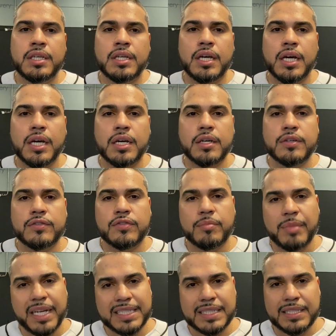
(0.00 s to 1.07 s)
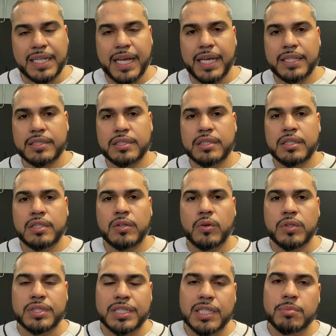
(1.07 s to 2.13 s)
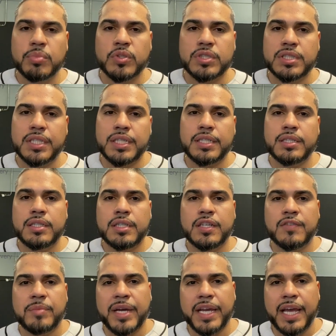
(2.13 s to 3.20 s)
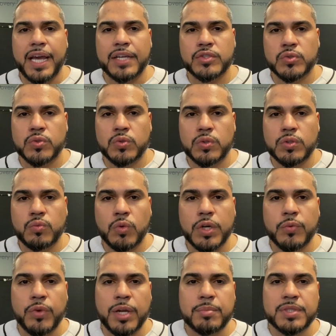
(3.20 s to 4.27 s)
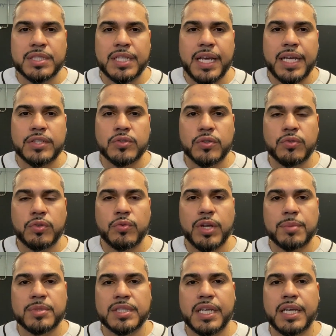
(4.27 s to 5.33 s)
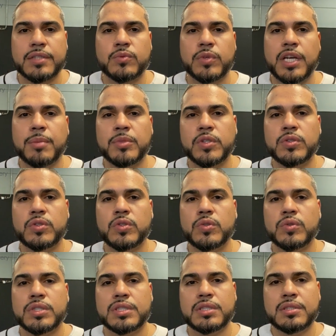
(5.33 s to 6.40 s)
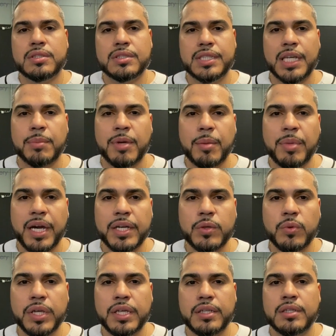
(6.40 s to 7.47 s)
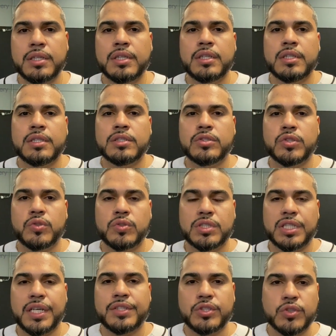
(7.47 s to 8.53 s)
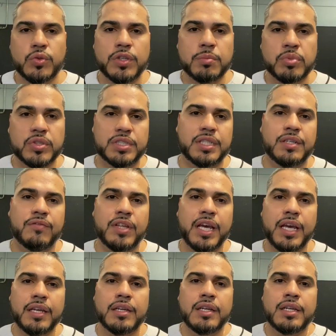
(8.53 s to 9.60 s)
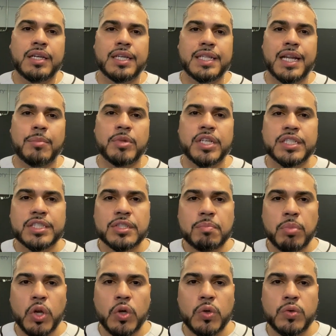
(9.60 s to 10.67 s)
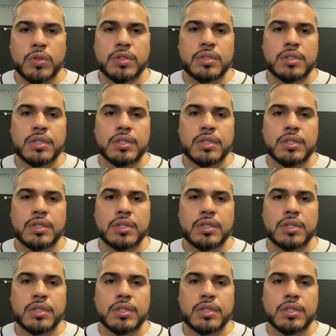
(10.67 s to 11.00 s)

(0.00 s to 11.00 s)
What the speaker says: of my snatch or 10% of my actual 1 rep snatch or 3 rep snatch. What I'm gonna do is take my body weight, do 10 to 20% of that, and then I'm gonna explode